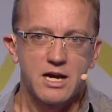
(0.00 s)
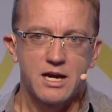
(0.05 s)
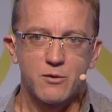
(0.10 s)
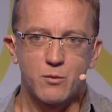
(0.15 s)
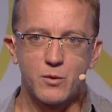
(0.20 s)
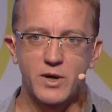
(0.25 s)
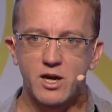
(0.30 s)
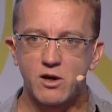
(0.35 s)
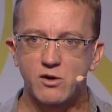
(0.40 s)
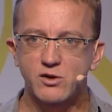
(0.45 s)

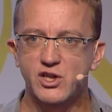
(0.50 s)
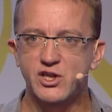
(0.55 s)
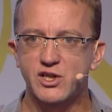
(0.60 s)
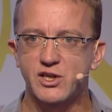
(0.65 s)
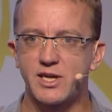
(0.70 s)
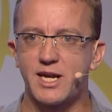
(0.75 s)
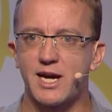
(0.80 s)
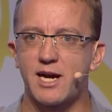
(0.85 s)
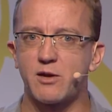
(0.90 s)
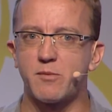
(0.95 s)
We
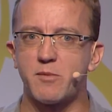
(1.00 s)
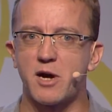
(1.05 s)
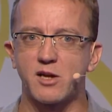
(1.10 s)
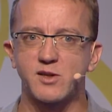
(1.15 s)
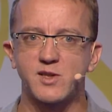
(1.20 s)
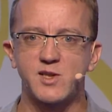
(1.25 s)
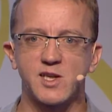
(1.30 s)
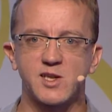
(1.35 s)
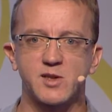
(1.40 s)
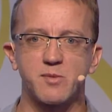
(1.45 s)
launched that about
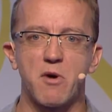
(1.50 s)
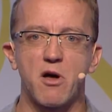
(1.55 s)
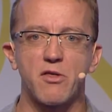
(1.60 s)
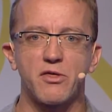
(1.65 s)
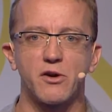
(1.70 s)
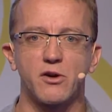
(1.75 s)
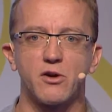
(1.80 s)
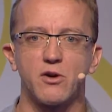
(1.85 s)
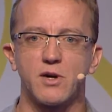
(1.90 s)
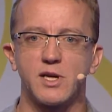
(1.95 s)
6 months
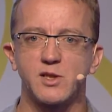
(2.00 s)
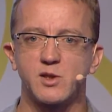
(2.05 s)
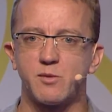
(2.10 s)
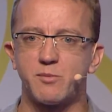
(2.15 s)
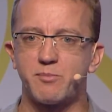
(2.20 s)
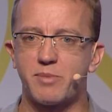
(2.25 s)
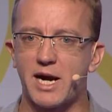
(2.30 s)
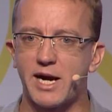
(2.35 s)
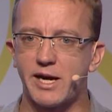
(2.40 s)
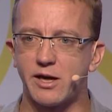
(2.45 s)
ago as a
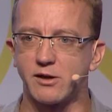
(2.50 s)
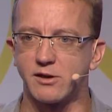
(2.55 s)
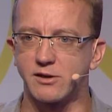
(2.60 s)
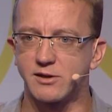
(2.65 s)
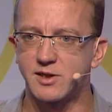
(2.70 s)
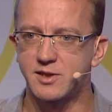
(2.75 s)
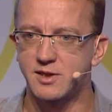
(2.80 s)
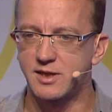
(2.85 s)
pilot,